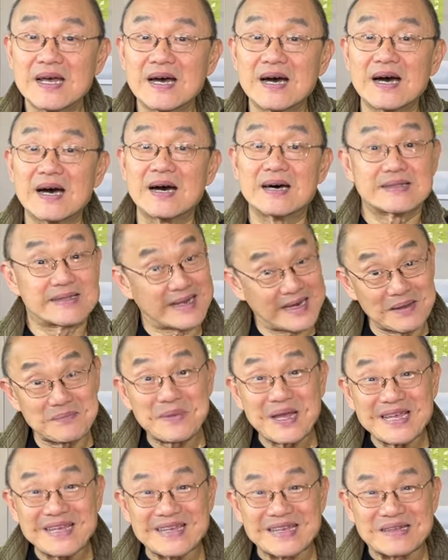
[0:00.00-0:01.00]
uh, that I'm
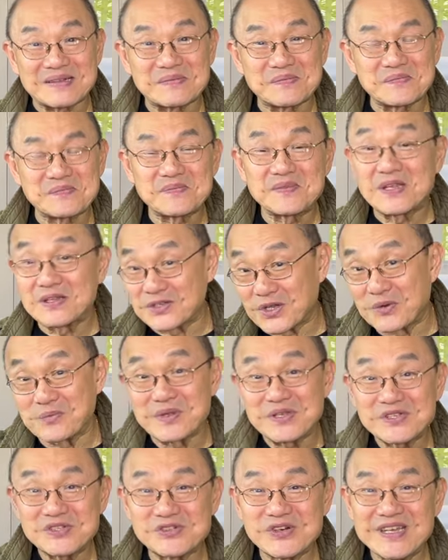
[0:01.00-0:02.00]
making. Don't
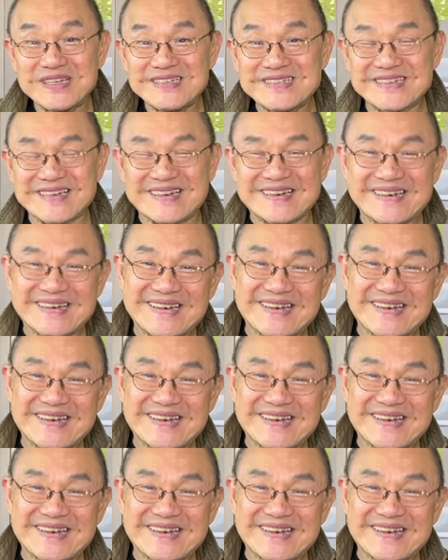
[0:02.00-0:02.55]
be a stranger.